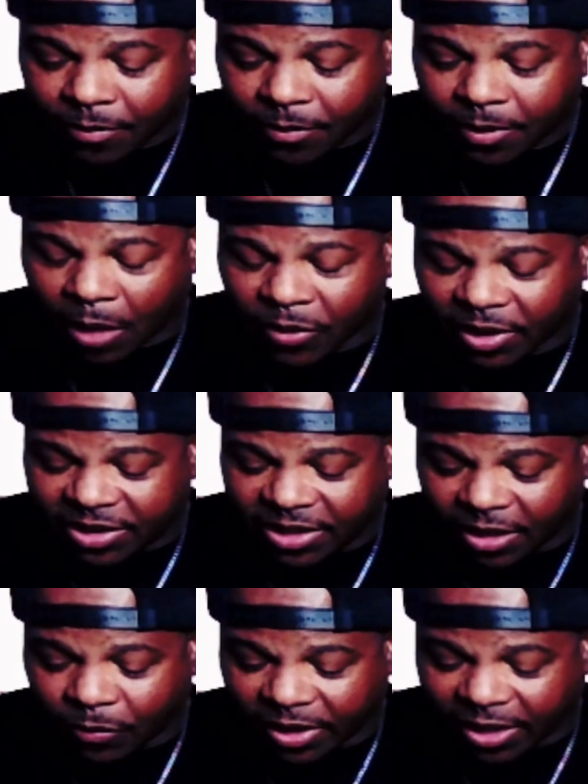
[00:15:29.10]
Not really
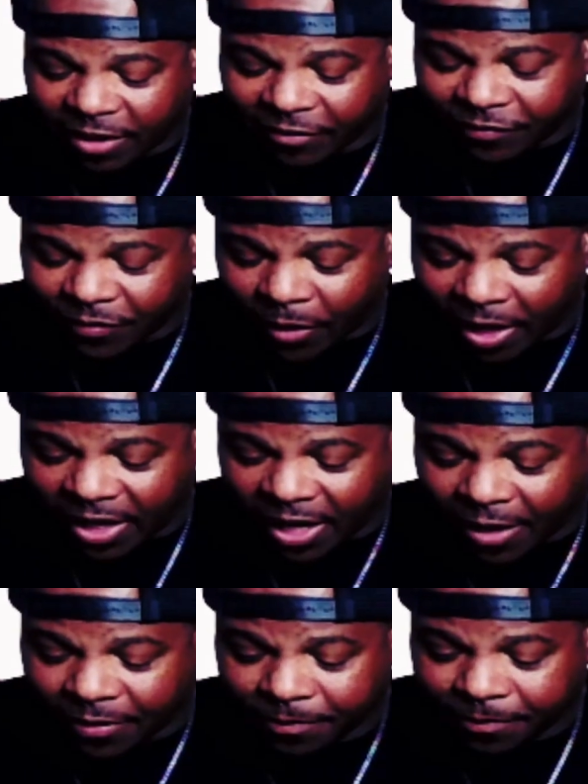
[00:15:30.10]
dealing with love right
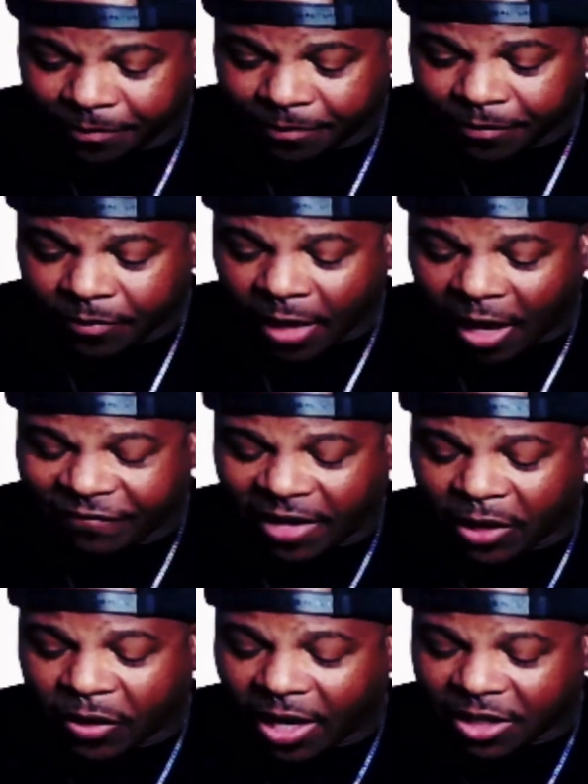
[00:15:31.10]
now. I feel
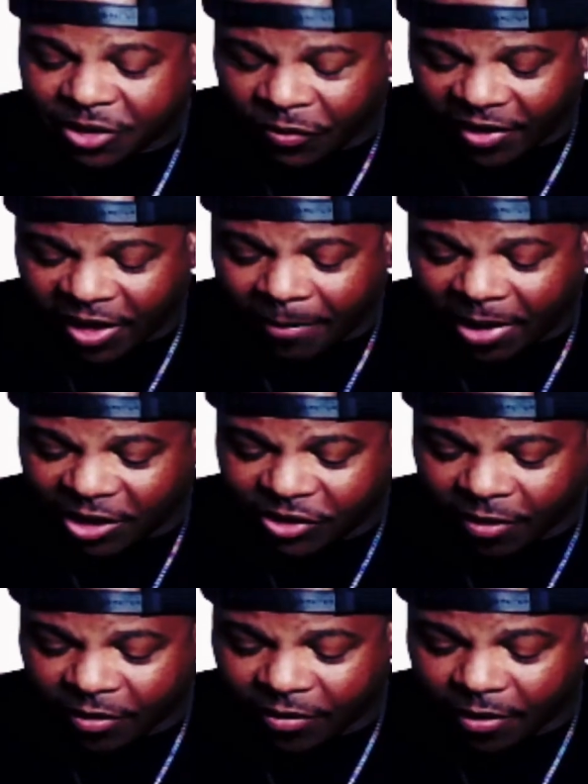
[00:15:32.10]
like you guys do think about each
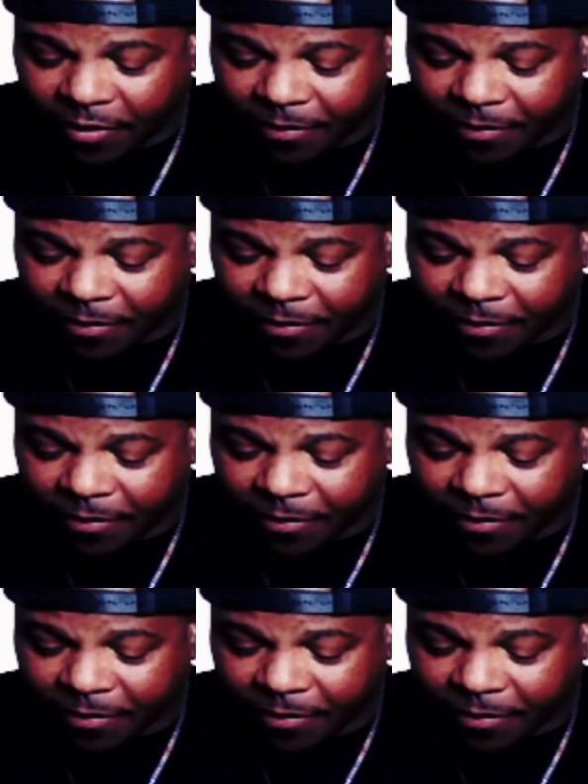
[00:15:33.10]
other, though.